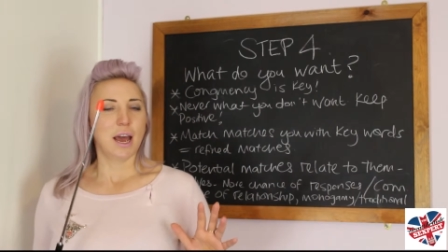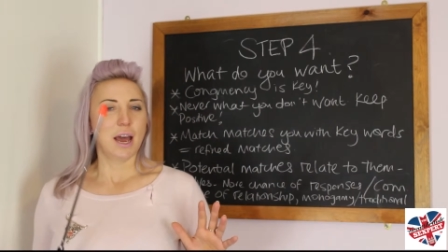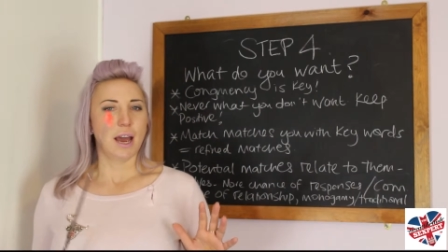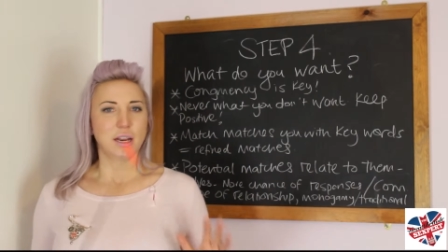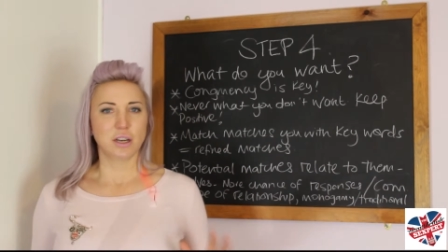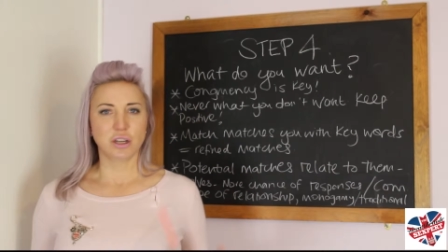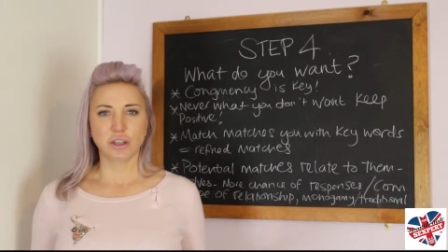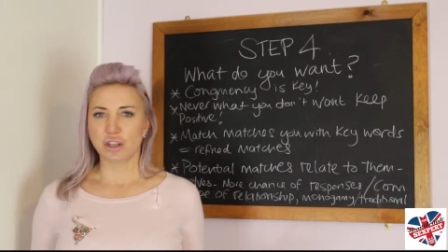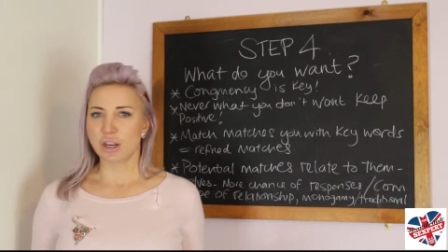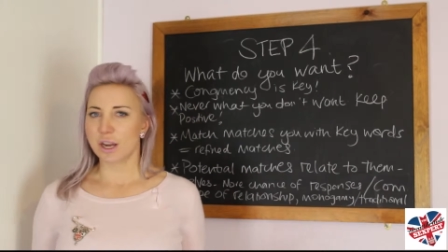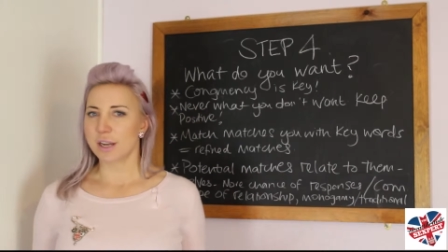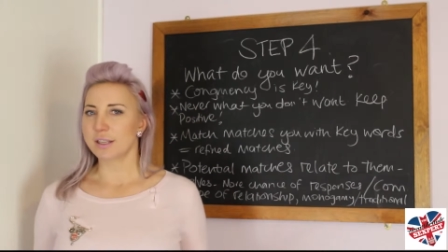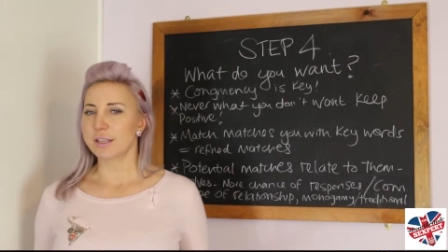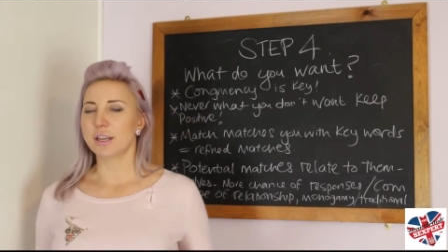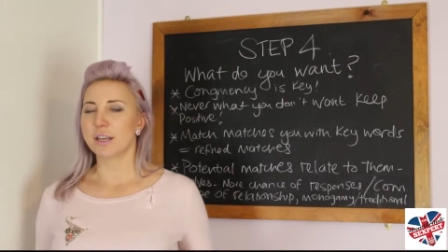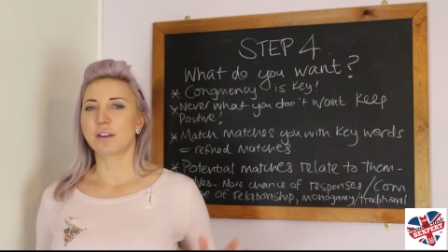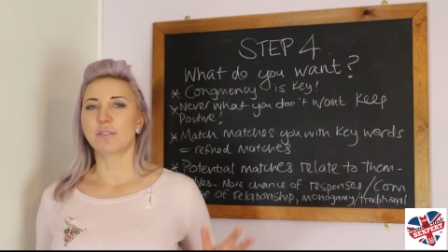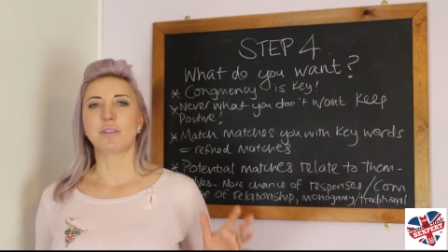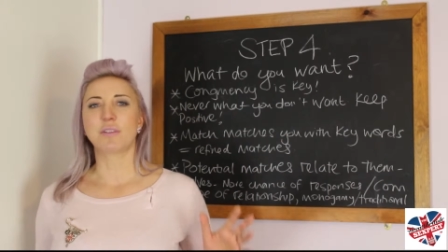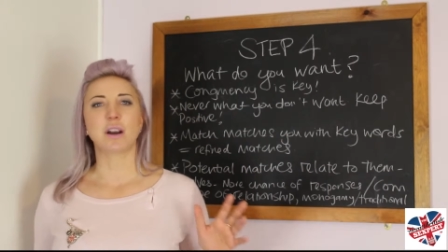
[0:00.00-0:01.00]

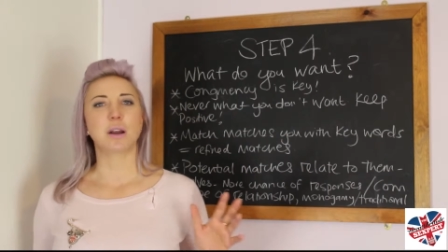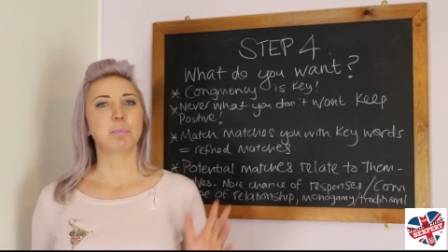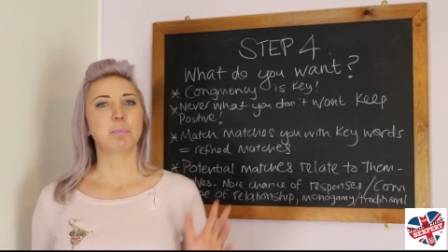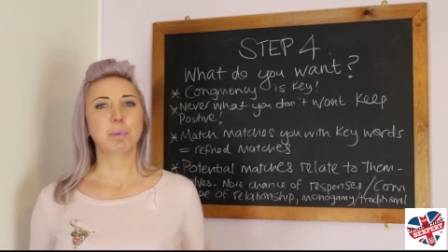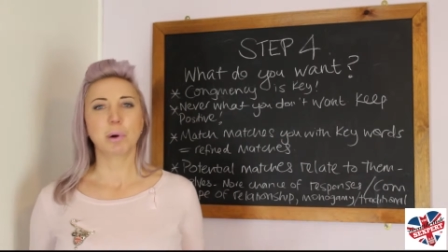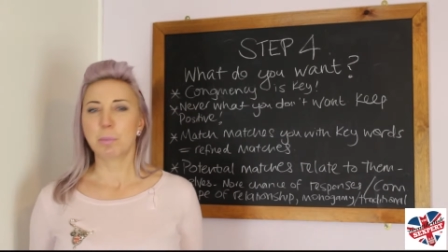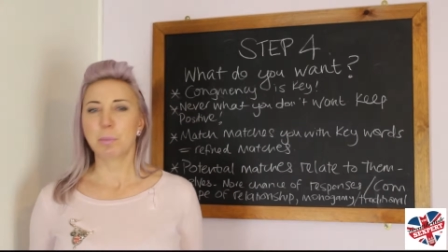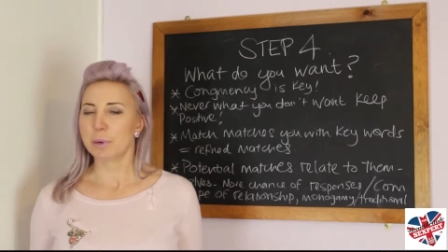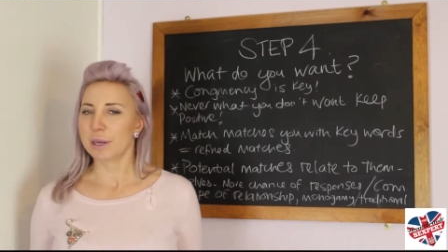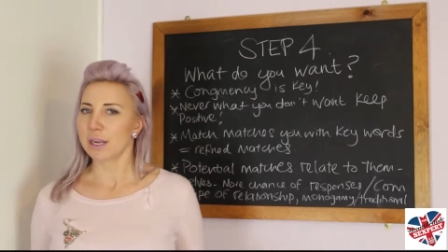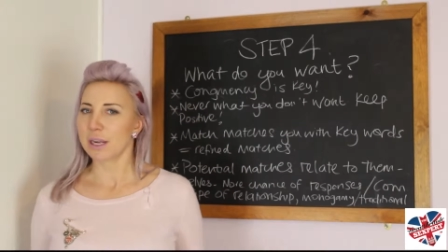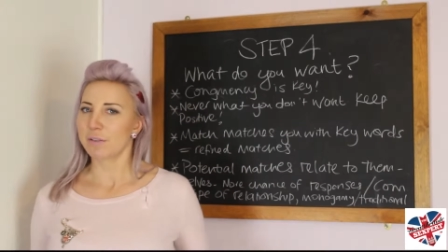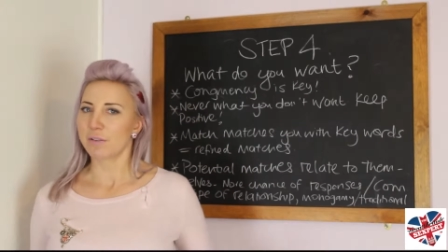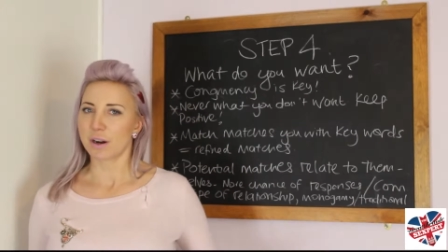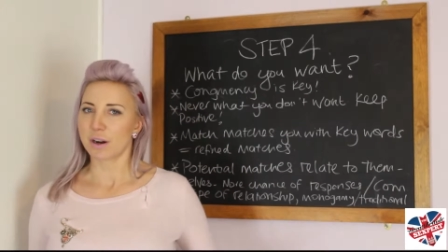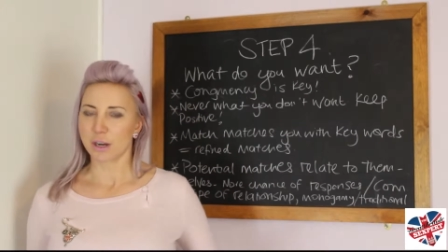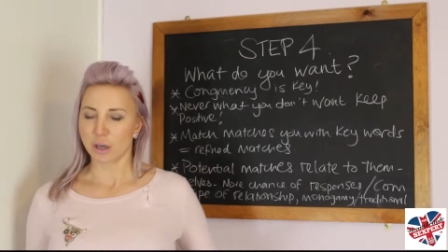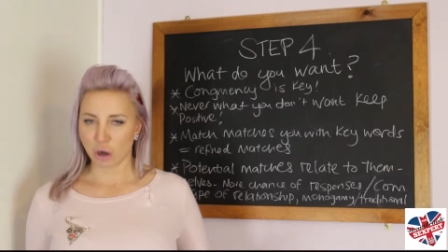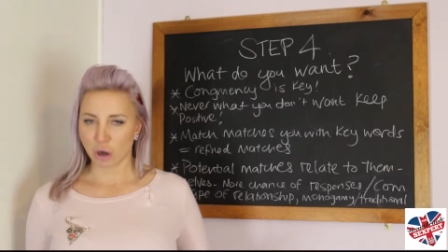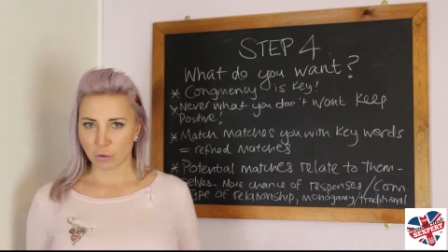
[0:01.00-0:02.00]
energetic, very bubbly,
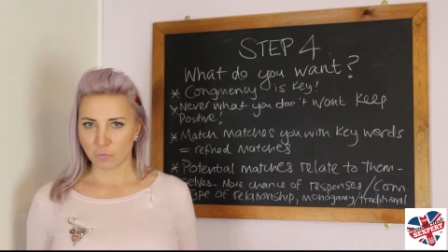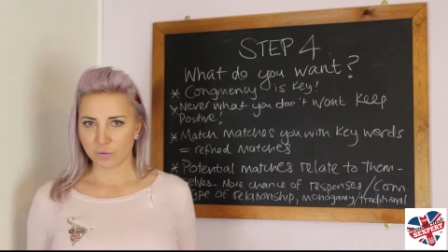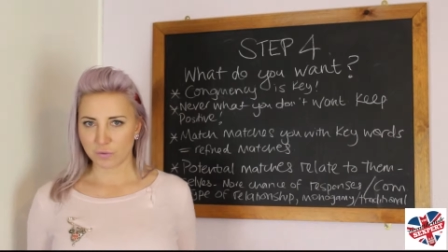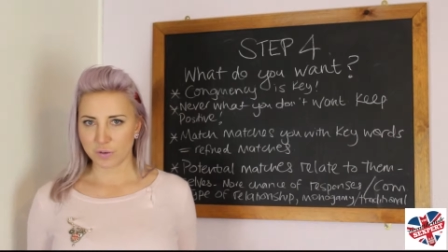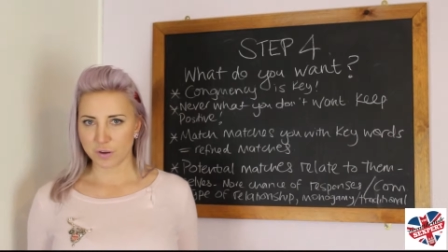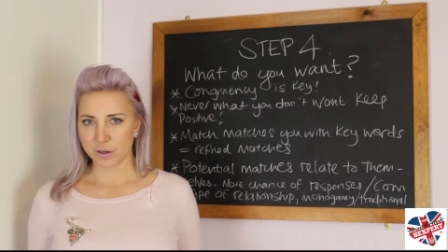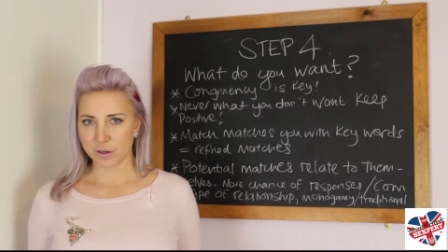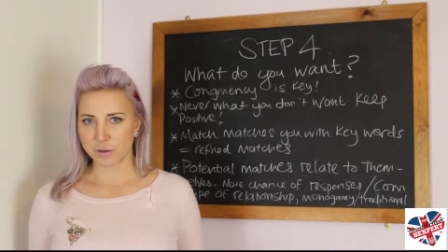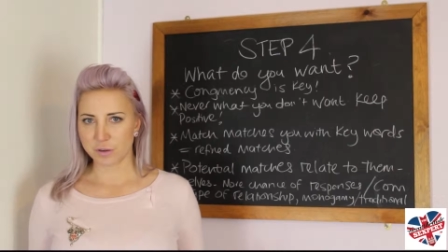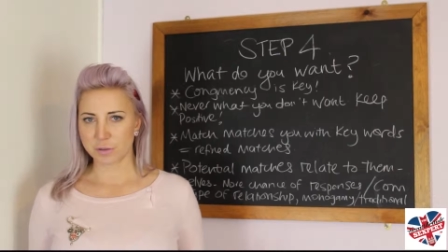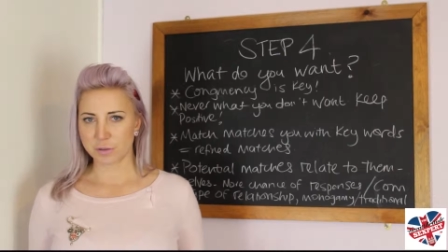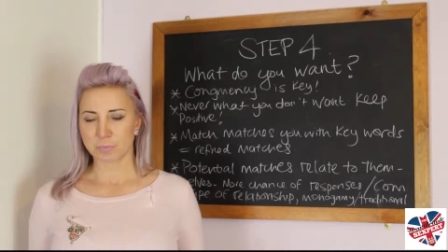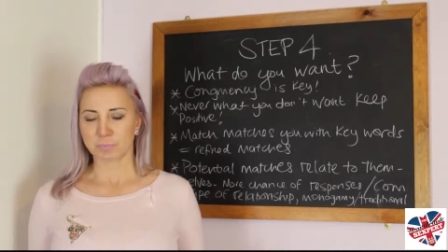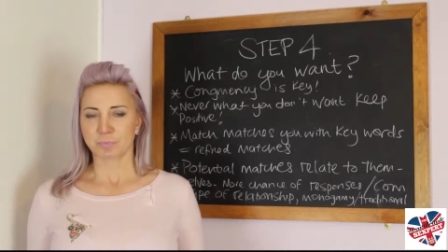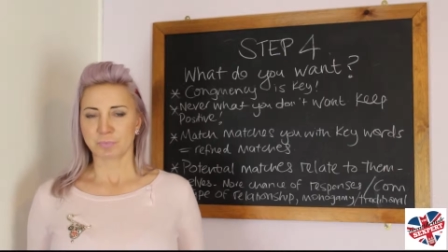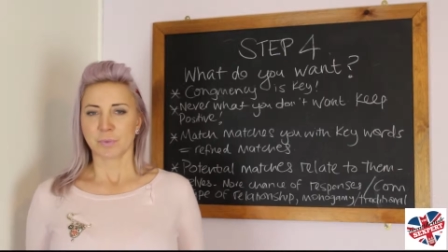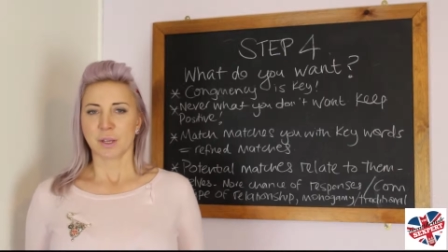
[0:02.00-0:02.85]
very confident